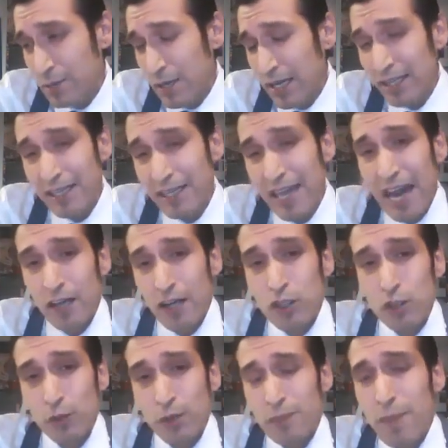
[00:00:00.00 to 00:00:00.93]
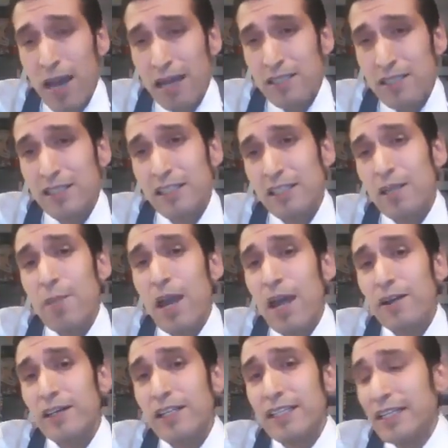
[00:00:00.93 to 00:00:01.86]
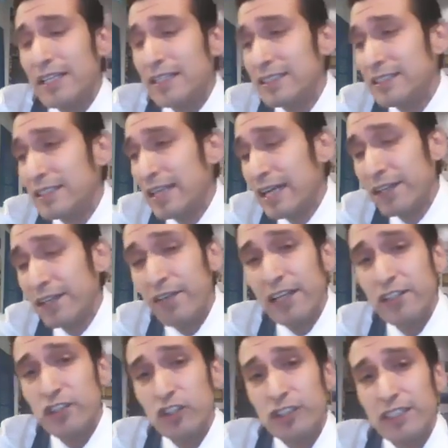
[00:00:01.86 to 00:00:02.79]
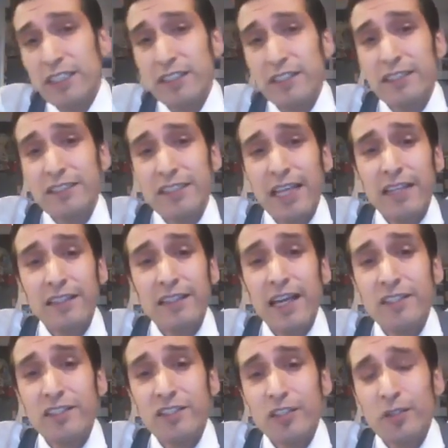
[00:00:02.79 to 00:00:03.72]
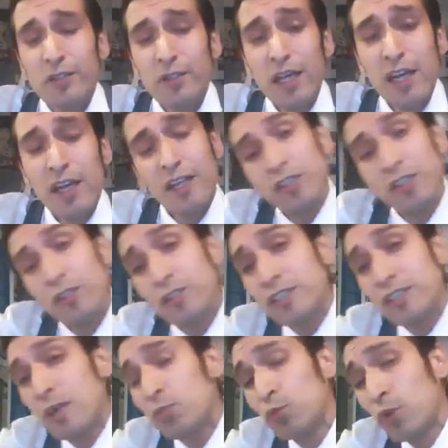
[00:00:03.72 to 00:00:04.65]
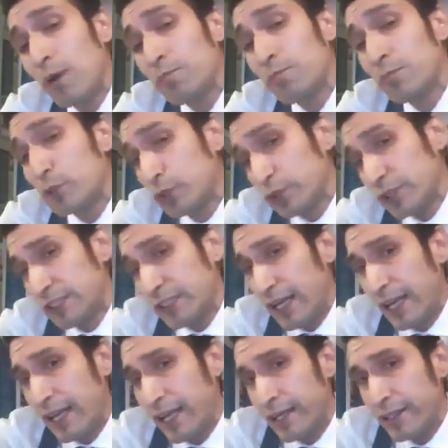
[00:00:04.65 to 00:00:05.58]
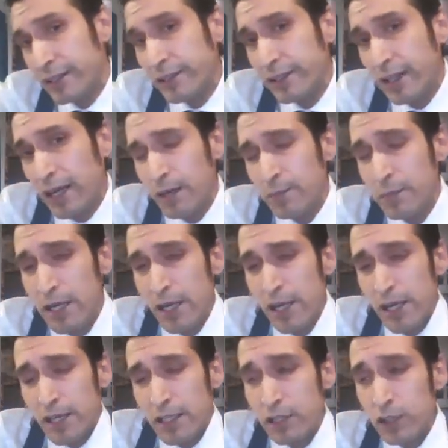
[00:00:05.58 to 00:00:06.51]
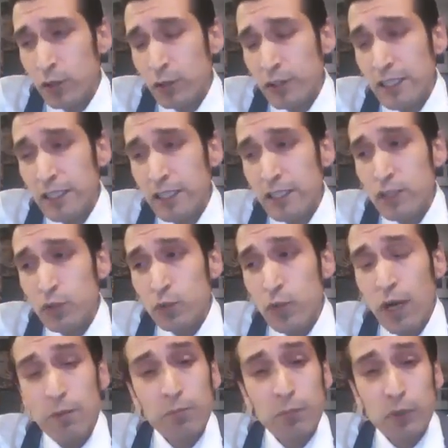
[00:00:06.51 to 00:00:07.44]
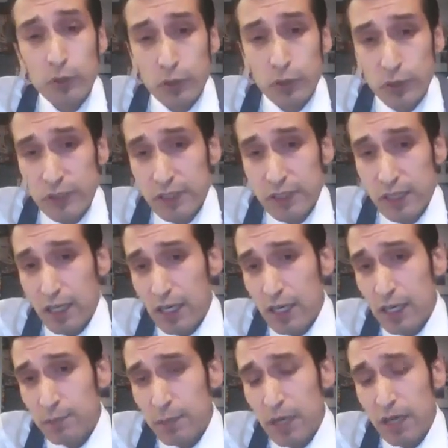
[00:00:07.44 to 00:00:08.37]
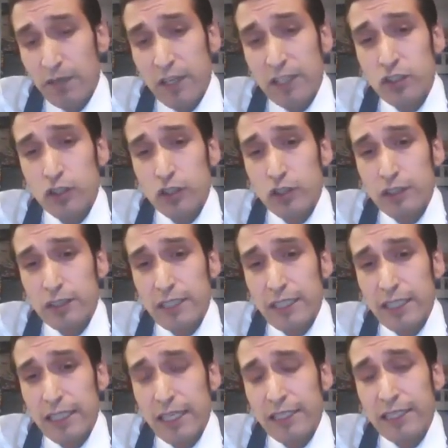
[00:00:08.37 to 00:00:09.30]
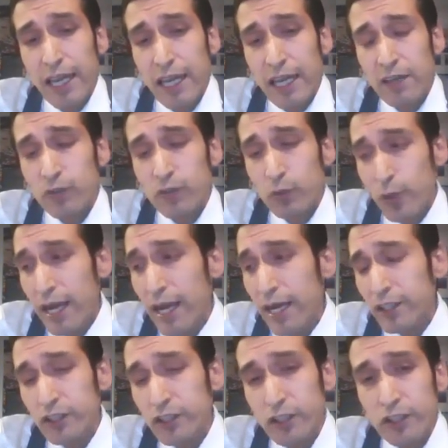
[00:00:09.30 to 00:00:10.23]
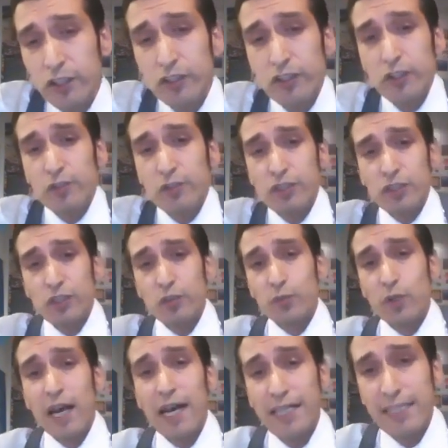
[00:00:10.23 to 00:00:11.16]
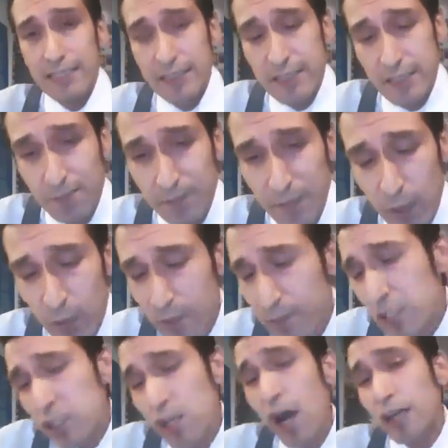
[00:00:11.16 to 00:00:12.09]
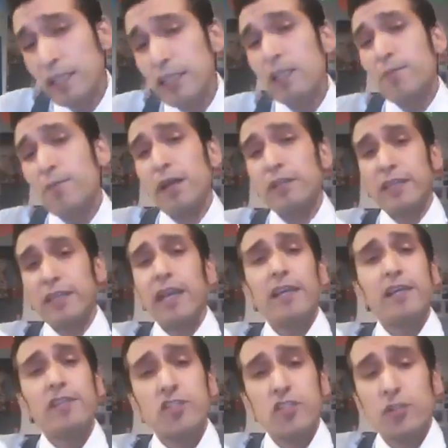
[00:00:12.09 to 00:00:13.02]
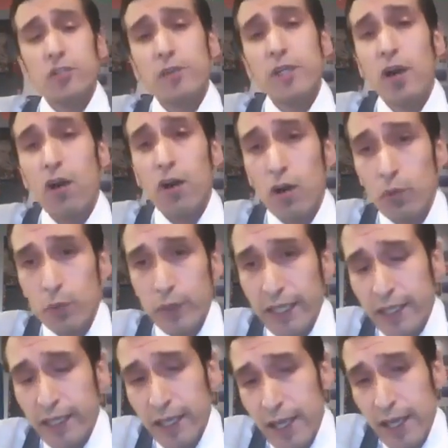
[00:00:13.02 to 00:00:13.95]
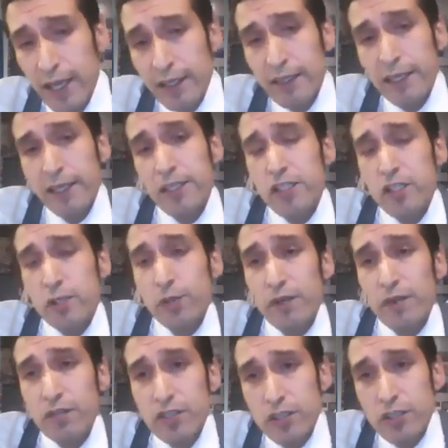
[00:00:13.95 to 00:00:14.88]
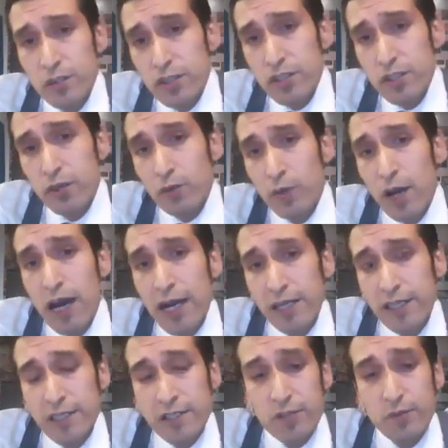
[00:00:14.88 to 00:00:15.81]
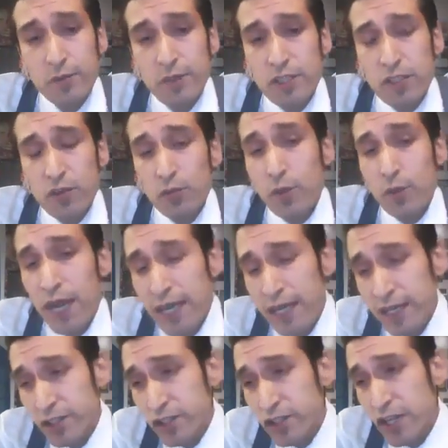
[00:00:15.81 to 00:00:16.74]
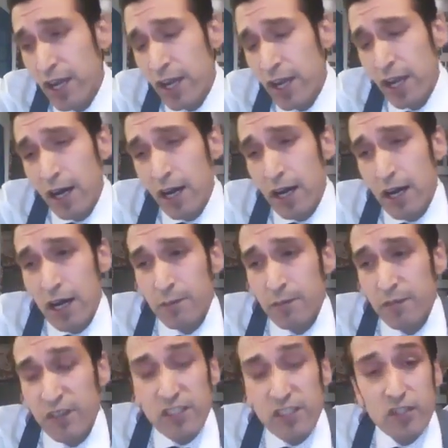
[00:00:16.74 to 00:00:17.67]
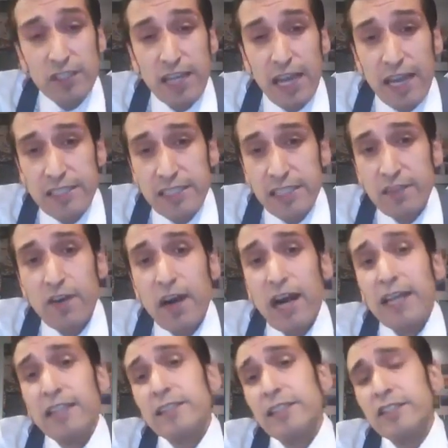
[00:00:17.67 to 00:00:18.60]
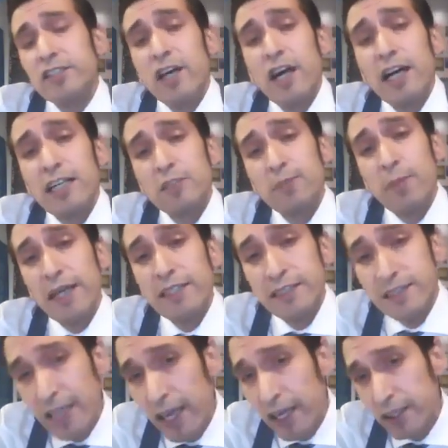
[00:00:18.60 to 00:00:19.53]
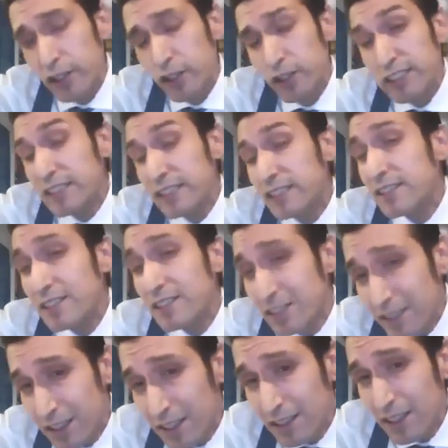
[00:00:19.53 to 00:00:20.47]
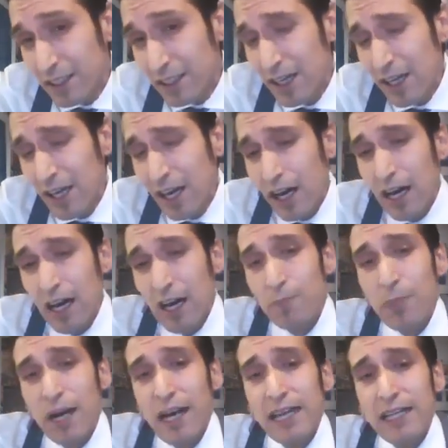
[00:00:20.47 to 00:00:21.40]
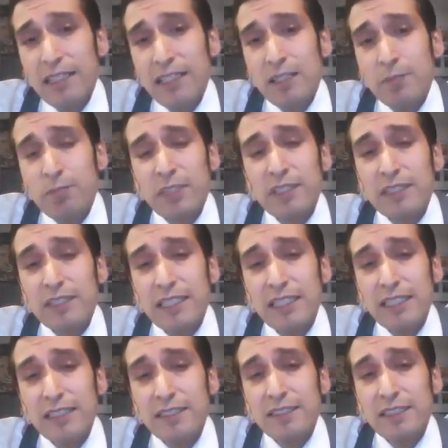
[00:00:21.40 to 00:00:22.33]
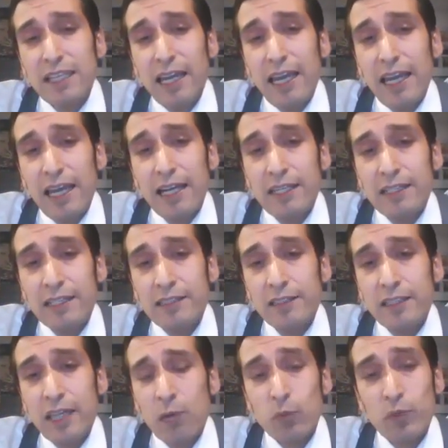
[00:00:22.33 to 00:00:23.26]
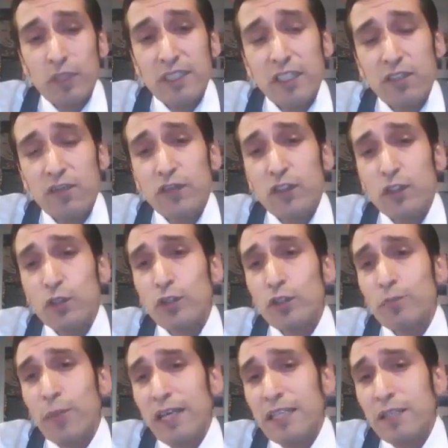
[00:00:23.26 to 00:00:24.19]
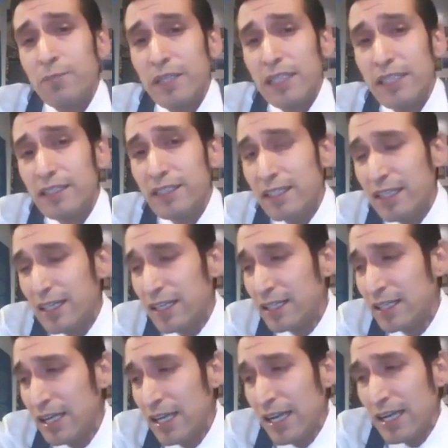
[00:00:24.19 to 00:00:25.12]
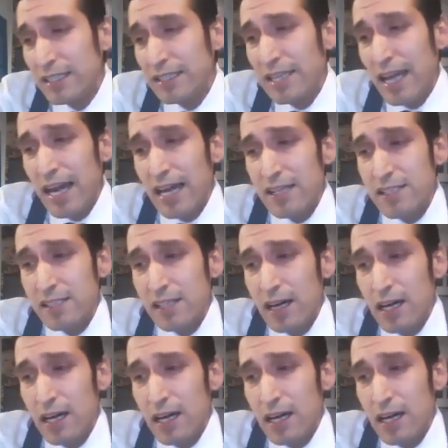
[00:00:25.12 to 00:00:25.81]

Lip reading: encountering Mexican Americans. And eventually this had led to, some rumbles. And, these rumbles eventually gave way to the Zoot Suit riots. And we've been talking about that history all week, the history of the Zoot Suit riots, which raged vigilante violence caused by sailors, assisted by the police, and really fueled by the media that